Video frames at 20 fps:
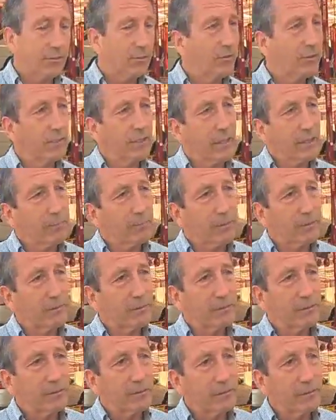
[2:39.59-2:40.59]
already happened.
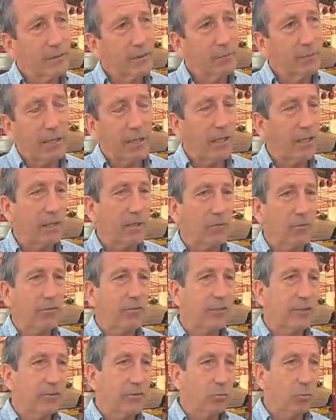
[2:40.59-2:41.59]
I mean, I don't
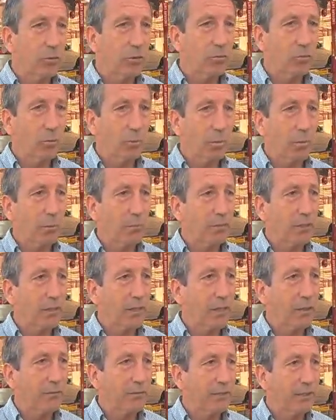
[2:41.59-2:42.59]
think you'd win the Republican
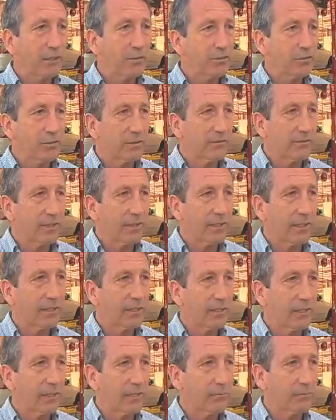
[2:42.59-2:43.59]
nomination if that
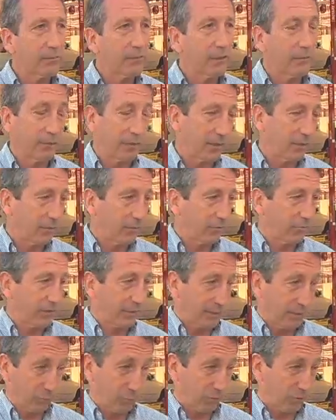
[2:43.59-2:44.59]
hadn't happened. I mean, I don't
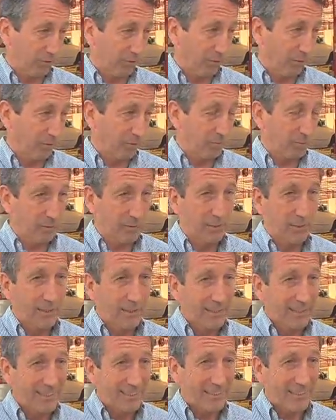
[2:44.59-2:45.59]
think I would have gone through a
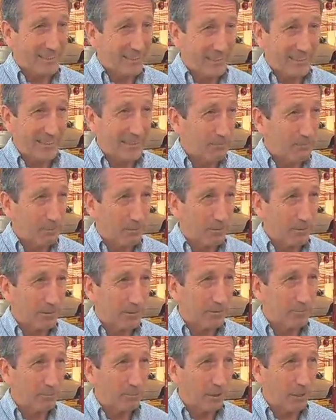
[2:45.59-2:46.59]

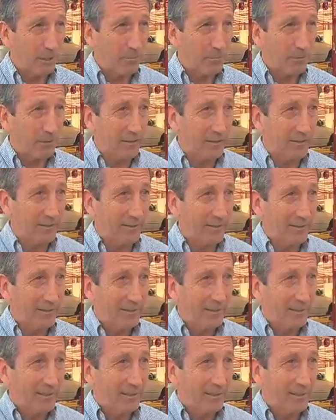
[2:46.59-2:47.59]
16-person primary
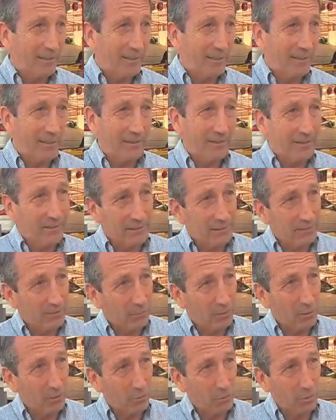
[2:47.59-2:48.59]
and then a
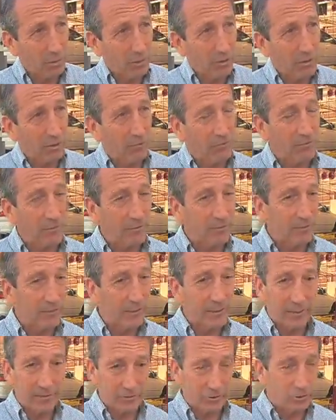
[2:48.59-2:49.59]
runoff after
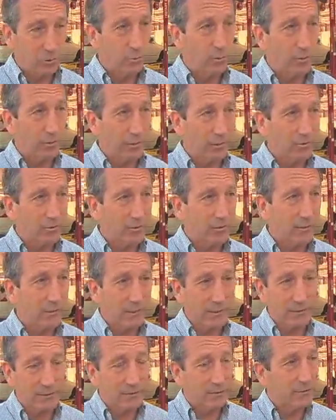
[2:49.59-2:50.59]
that, 2 election
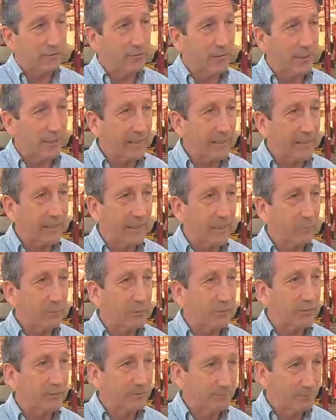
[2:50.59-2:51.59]
cycles if that hadn't
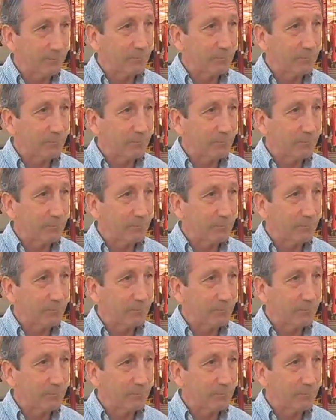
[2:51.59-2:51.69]
happened.